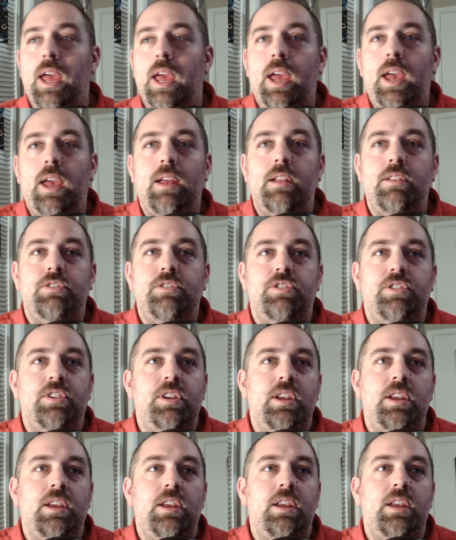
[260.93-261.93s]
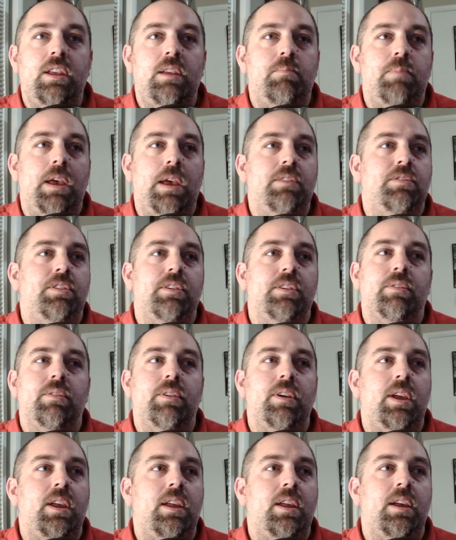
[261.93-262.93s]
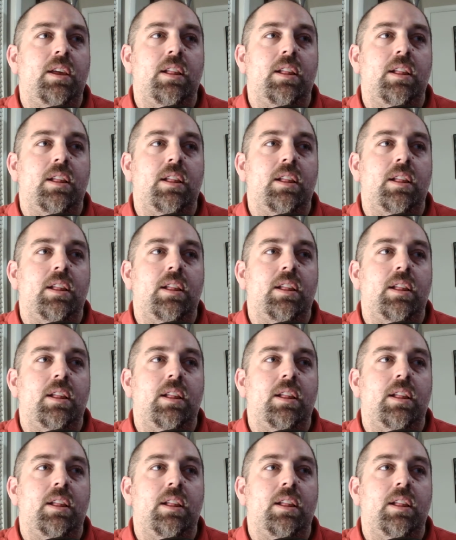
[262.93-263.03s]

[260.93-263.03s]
And she basically